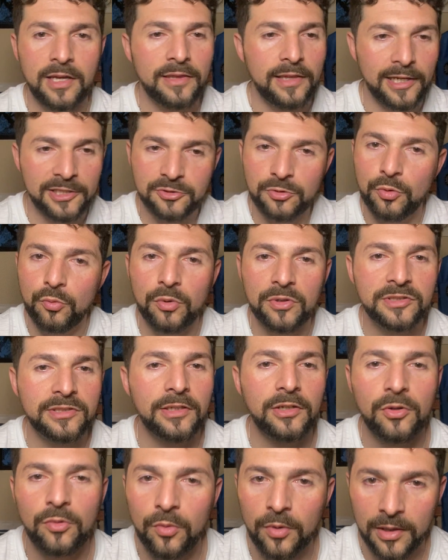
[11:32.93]
That's what
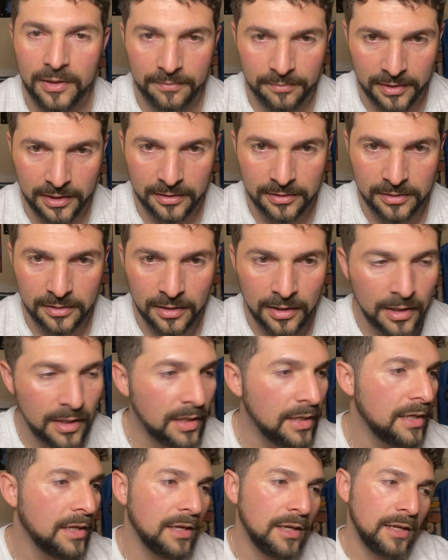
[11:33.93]
Quetzalcoatl means.
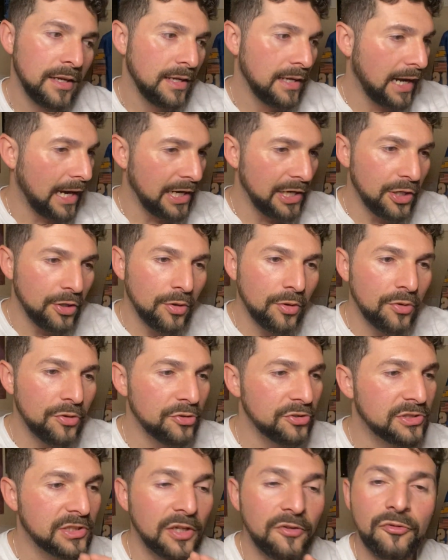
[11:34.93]
I know
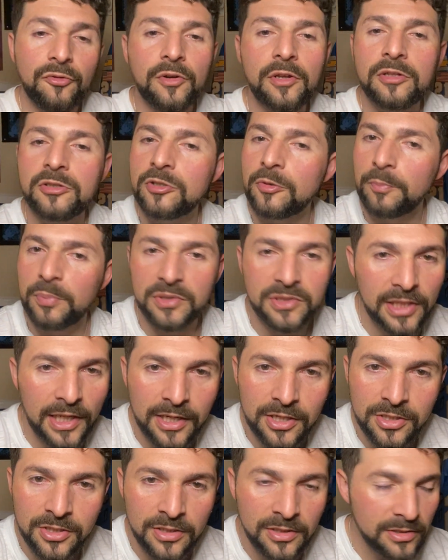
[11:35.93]
there's different
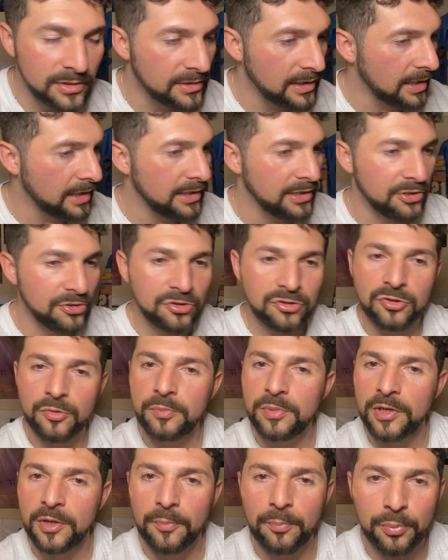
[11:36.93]
interpretations that he used to
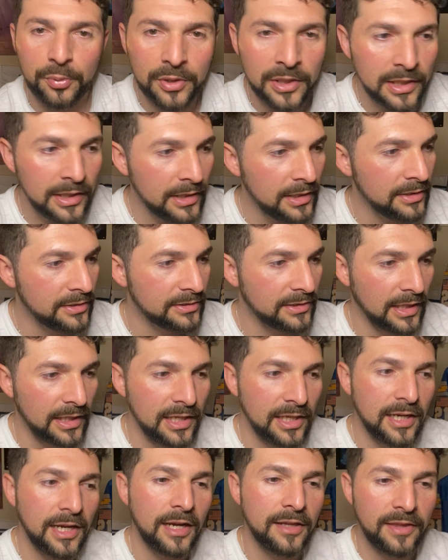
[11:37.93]
be a priest, that
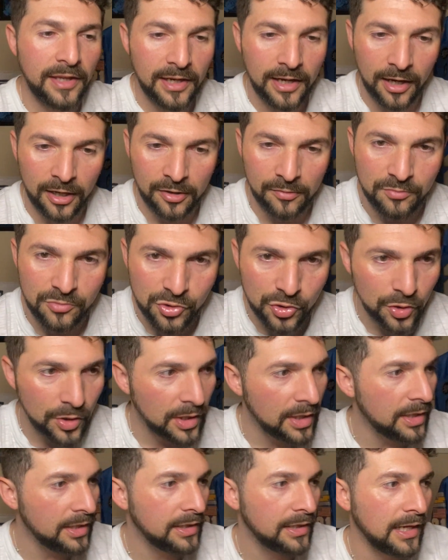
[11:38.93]
they got him
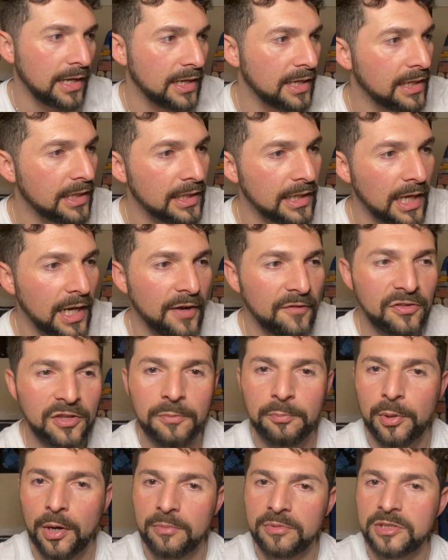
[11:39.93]
drunk and he left. He
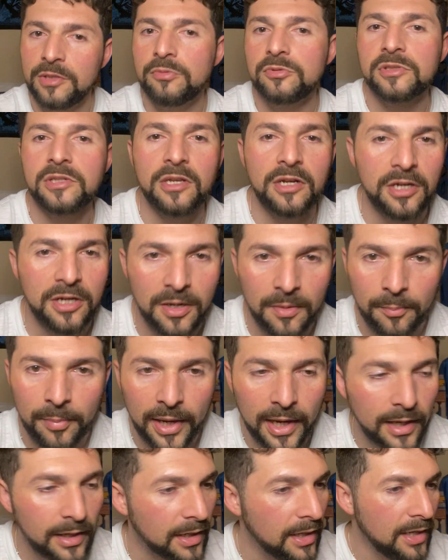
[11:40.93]
promised he was going to come
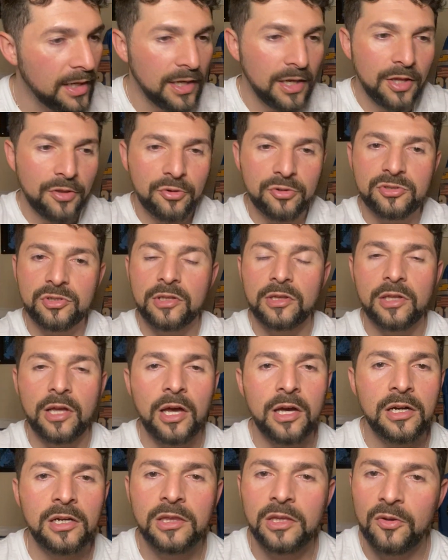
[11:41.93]
back. There's a
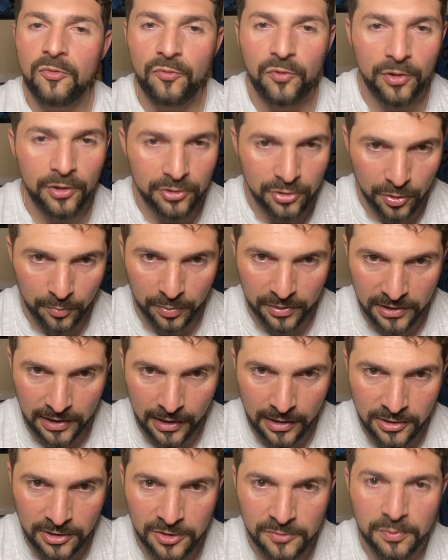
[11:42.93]
lot of different
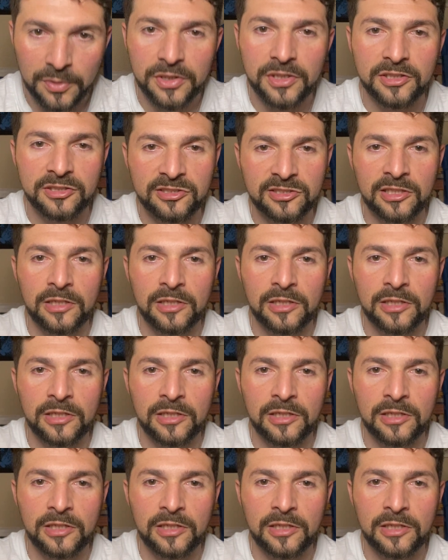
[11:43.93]
interpretations, but the